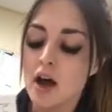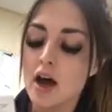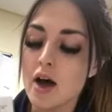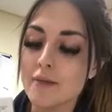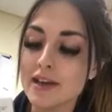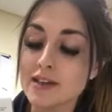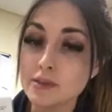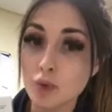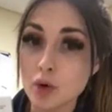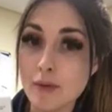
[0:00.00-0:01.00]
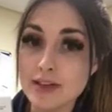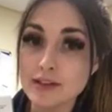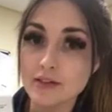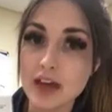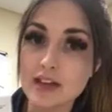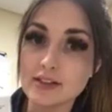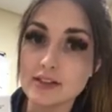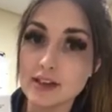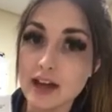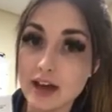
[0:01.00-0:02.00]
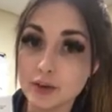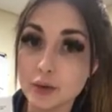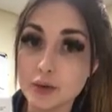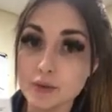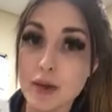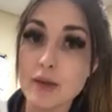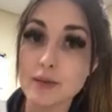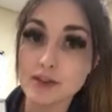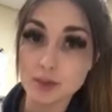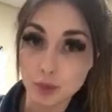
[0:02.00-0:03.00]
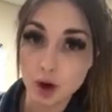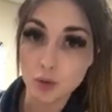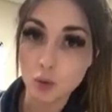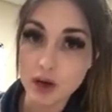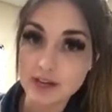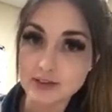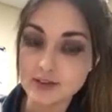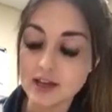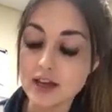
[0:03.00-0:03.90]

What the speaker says: in a small amount of cases it can cause babies to put on weight,